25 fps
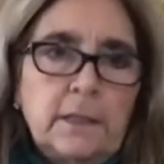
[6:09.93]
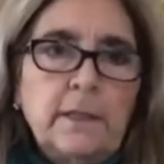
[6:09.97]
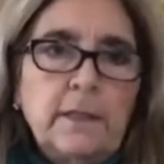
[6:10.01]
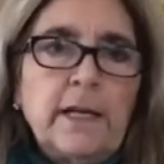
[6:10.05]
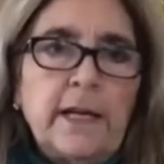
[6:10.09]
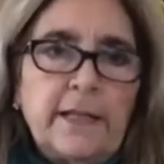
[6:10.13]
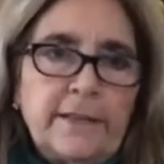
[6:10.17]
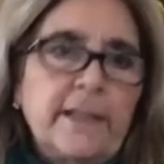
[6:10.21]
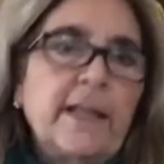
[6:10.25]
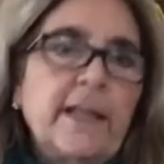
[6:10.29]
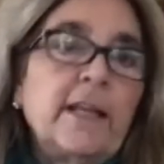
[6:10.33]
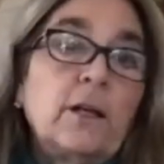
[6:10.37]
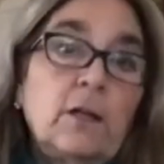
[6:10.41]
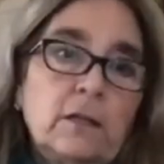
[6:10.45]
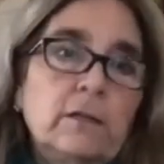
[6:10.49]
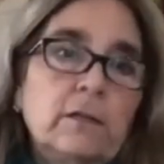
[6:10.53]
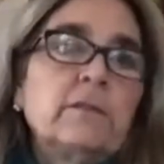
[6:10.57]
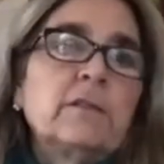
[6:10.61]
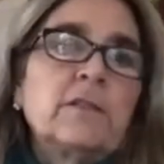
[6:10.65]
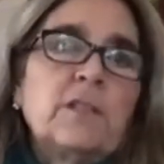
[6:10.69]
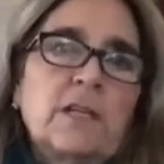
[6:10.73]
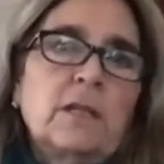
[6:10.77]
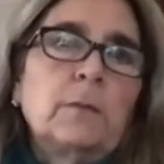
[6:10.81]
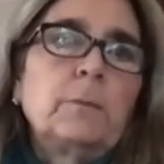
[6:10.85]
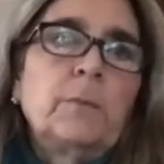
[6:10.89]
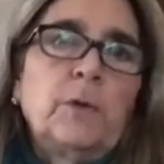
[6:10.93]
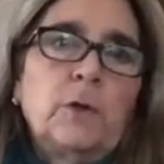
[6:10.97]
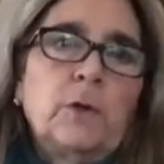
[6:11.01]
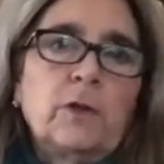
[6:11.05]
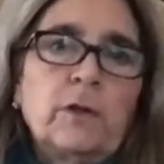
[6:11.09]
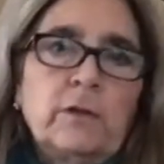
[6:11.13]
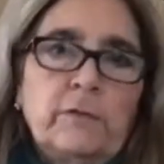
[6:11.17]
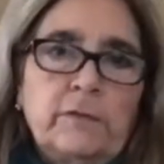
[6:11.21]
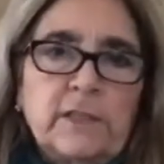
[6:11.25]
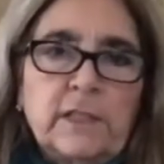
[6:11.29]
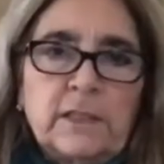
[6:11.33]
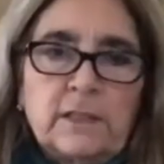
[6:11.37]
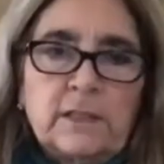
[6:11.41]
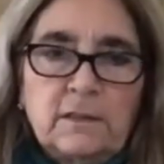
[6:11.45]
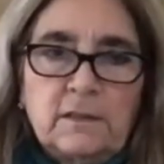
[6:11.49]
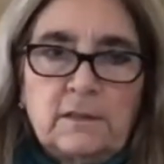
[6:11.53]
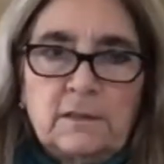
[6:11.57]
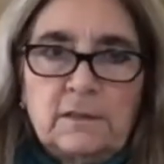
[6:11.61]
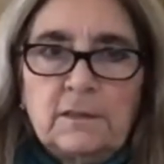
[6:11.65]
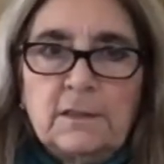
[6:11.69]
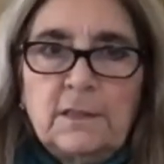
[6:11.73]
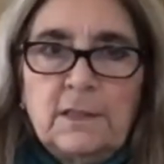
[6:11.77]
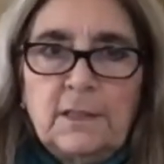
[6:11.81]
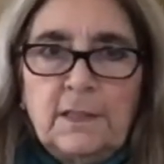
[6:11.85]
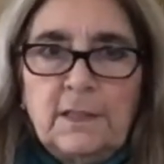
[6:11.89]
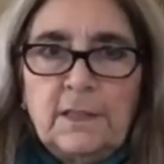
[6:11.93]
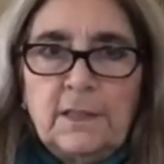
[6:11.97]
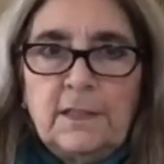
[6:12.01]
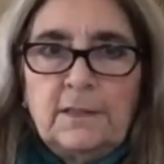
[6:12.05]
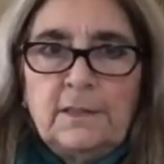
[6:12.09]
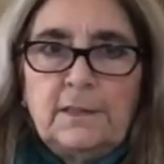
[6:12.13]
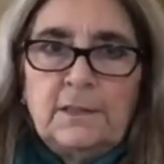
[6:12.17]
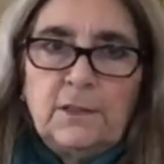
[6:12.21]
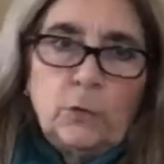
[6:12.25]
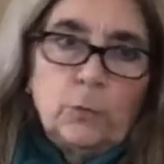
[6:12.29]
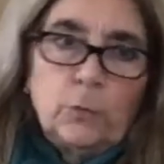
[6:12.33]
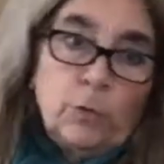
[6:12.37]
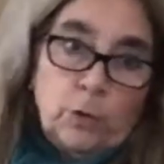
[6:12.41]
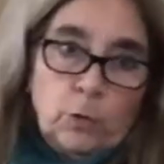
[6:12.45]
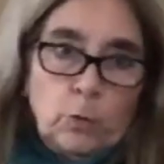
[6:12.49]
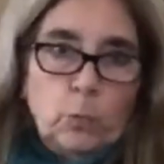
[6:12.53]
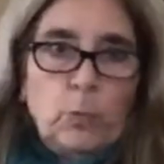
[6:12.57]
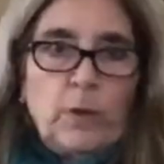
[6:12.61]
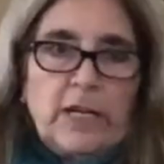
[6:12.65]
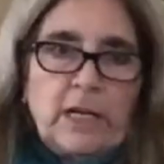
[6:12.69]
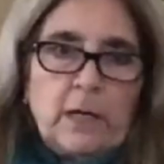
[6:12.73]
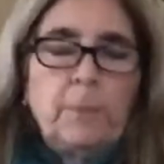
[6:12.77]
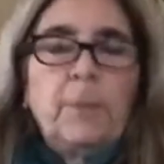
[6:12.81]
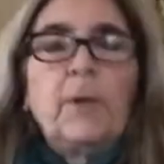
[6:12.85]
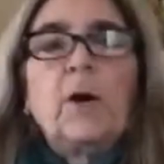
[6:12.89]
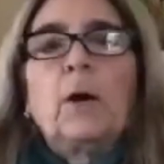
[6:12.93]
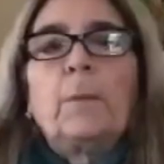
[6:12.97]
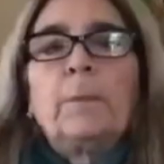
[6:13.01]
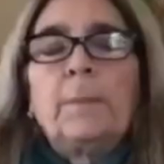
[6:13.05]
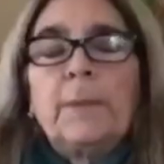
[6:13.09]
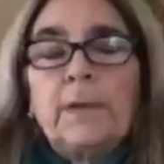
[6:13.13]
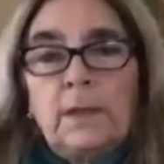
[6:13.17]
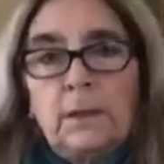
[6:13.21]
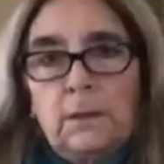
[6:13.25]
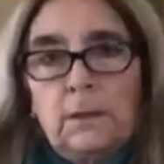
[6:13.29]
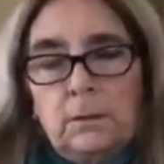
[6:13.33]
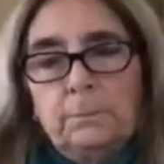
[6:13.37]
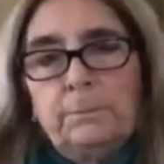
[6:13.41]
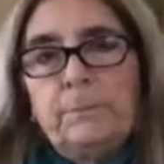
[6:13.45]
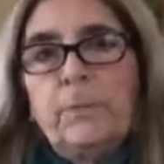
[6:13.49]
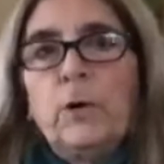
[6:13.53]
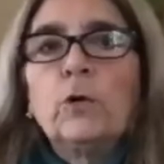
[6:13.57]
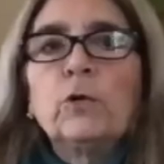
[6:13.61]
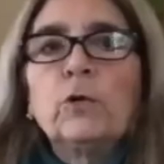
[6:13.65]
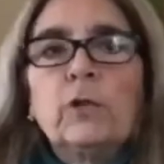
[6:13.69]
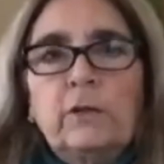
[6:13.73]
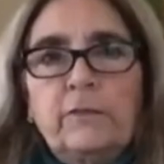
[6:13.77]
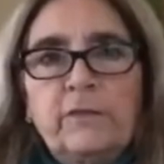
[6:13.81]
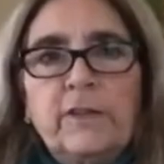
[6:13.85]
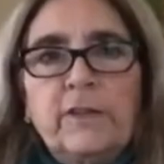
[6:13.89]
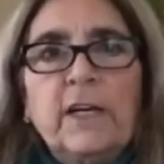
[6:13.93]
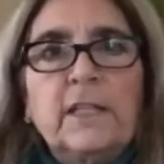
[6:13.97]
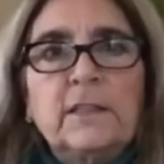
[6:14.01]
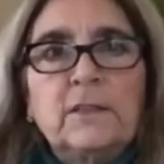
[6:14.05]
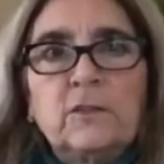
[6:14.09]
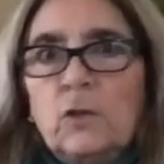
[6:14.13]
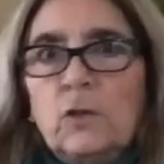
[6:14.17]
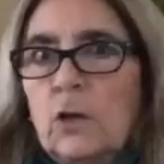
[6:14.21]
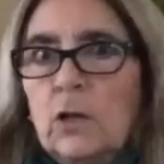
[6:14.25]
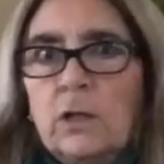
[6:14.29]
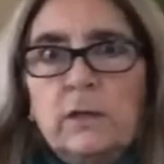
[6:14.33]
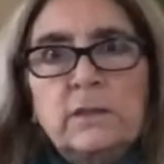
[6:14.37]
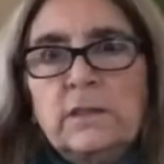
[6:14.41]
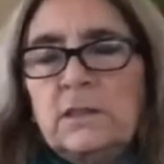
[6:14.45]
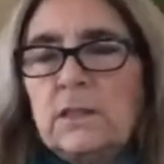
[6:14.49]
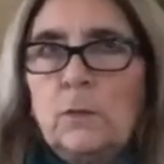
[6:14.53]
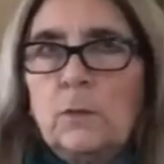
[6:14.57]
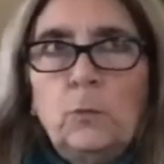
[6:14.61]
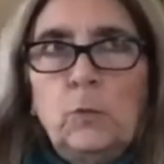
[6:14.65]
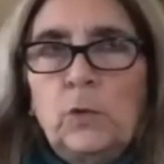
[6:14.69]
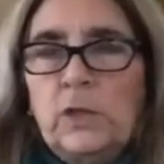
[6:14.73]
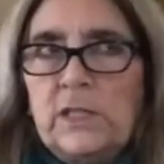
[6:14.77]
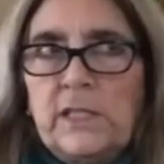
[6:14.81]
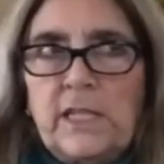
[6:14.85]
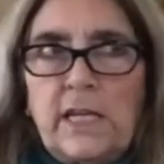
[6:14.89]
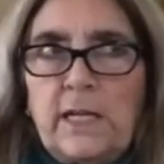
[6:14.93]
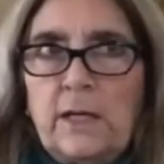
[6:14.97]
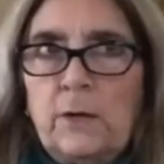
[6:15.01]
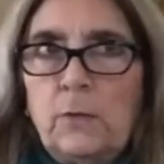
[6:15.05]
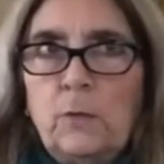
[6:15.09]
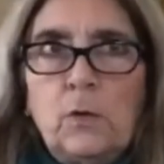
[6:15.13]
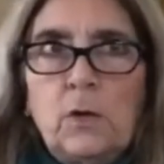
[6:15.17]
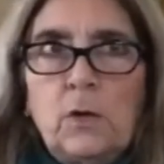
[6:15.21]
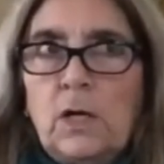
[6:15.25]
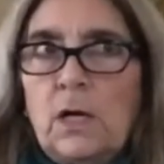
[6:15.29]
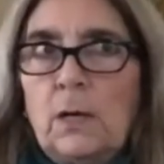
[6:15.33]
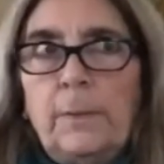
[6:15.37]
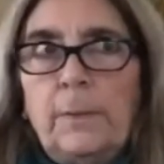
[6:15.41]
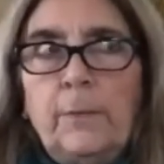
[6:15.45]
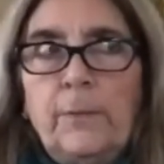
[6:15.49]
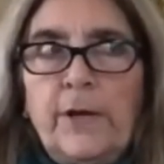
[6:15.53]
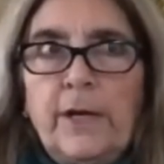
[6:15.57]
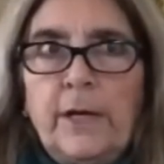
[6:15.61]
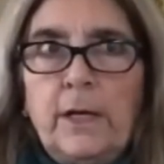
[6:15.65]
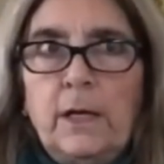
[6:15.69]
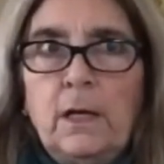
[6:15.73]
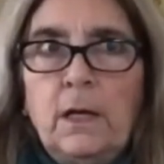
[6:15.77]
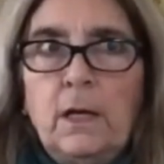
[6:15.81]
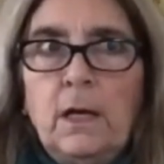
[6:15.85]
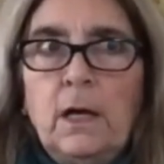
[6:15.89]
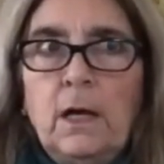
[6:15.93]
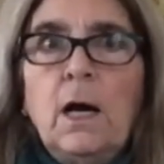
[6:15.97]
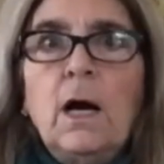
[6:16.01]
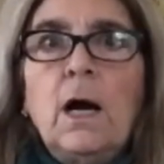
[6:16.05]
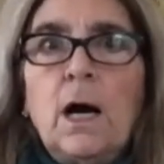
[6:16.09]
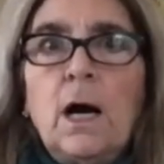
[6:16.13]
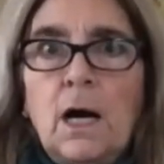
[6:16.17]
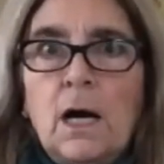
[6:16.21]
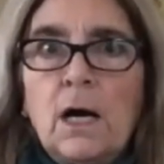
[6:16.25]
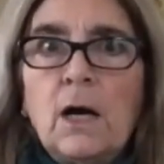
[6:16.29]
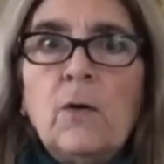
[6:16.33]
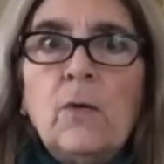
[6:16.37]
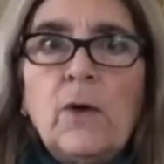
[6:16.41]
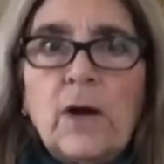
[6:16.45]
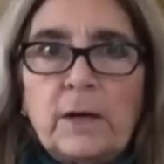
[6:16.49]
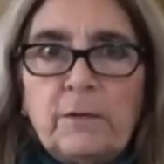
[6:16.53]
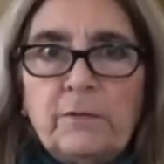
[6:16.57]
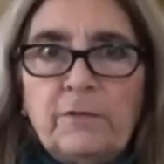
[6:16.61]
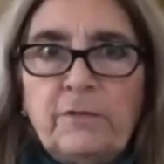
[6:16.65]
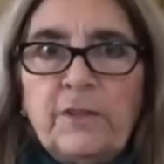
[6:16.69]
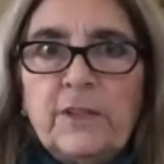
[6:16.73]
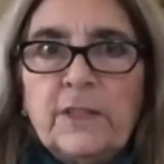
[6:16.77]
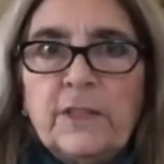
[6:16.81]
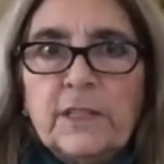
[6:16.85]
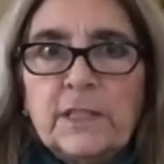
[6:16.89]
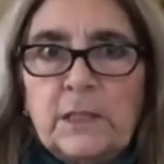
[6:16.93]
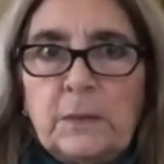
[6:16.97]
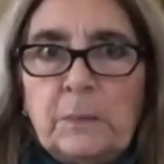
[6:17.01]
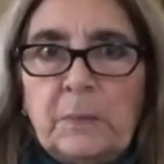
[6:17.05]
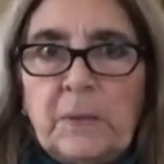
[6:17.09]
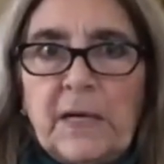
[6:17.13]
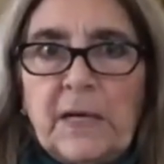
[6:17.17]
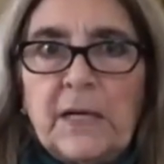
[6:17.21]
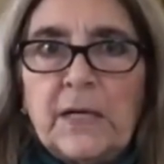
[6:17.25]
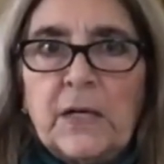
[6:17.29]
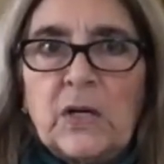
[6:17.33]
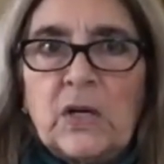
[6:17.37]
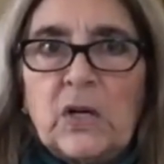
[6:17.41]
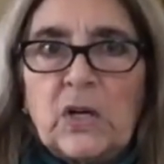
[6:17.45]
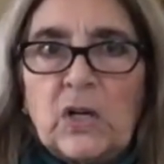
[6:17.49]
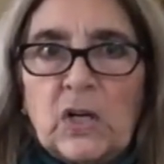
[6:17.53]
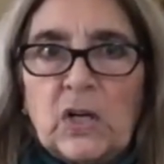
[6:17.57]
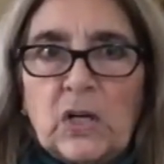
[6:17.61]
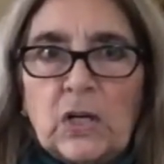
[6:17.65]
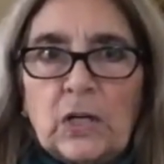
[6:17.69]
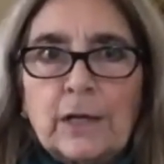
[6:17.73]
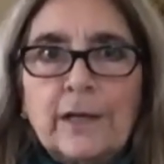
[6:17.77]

And then all of a sudden, both of us, we're a week apart, but both of us, all of a sudden one day I woke up and went, oh, I'm feeling better.